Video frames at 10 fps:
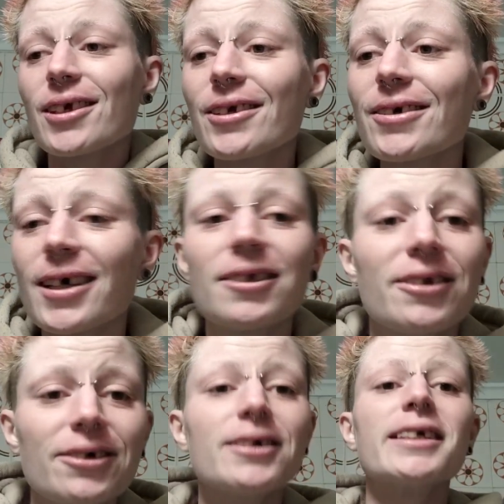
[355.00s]
you can
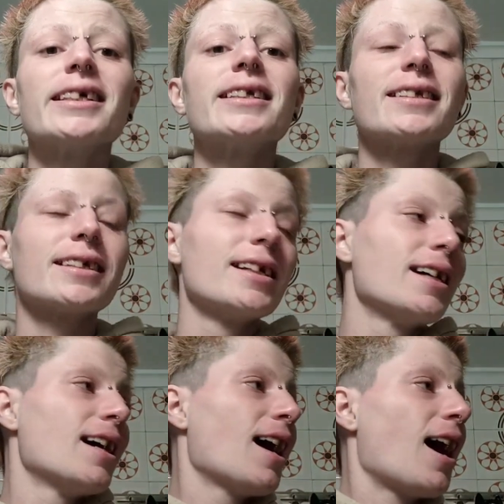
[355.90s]
do it.
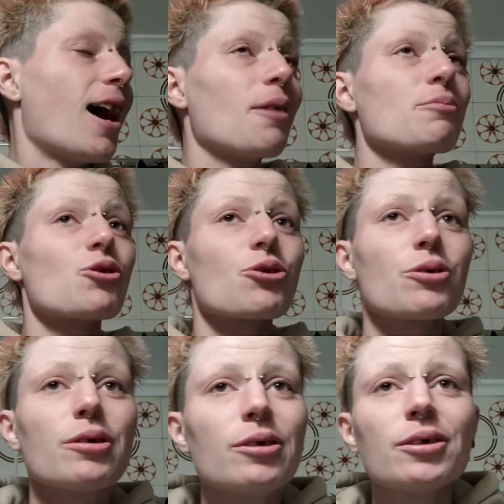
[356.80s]
I'm
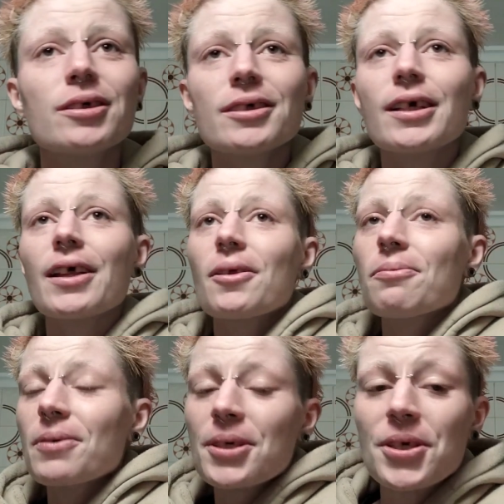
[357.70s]
sure the
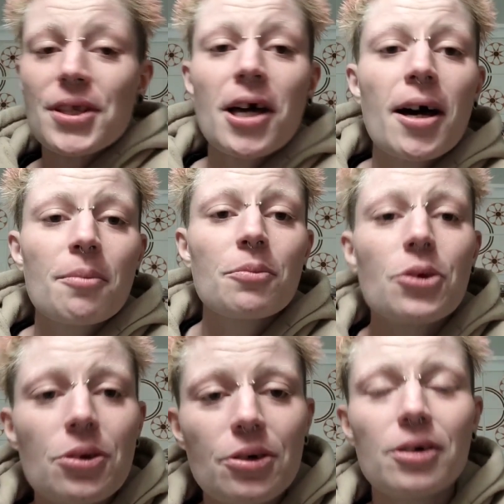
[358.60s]
first time
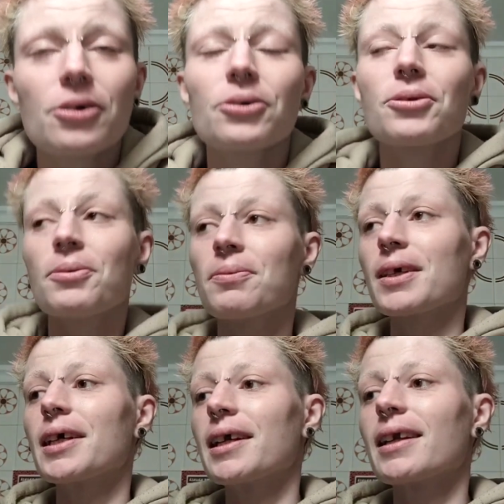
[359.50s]
you're going to
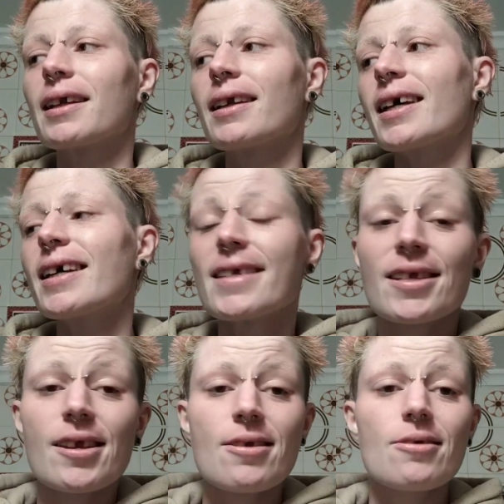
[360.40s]
feel
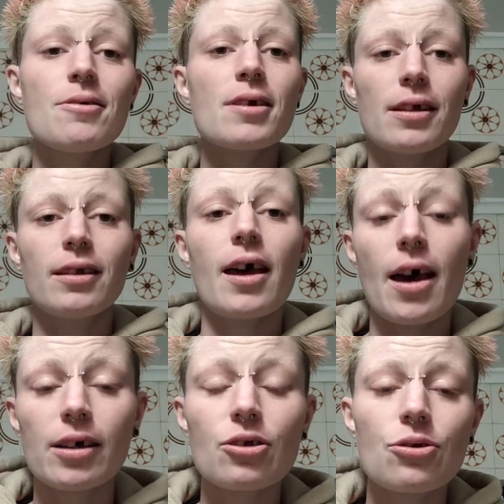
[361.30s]
insecure and
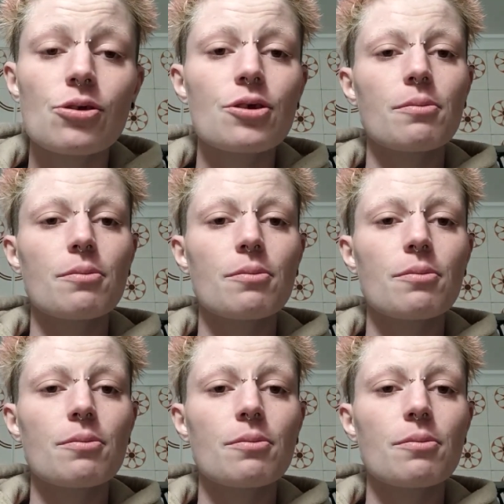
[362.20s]
anxious